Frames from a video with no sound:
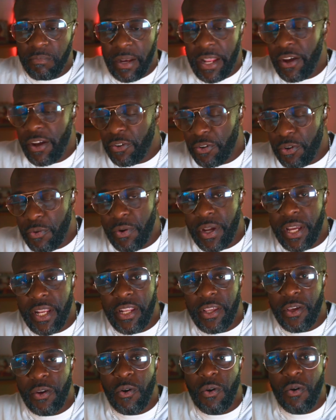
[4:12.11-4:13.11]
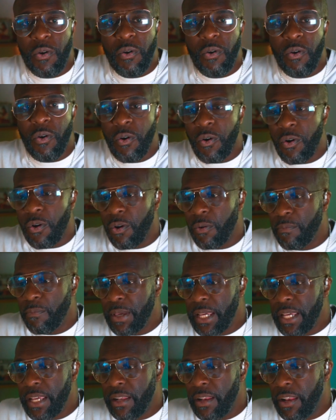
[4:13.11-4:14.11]
play on the radio or
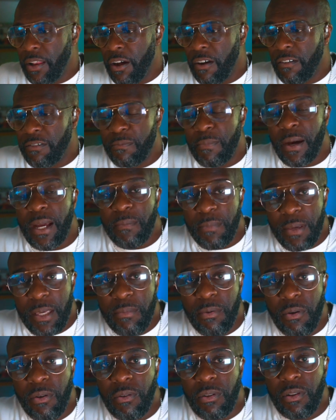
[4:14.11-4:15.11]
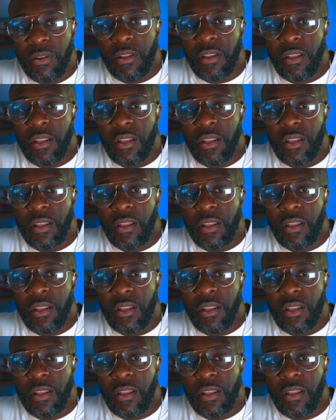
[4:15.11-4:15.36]
be loved by people.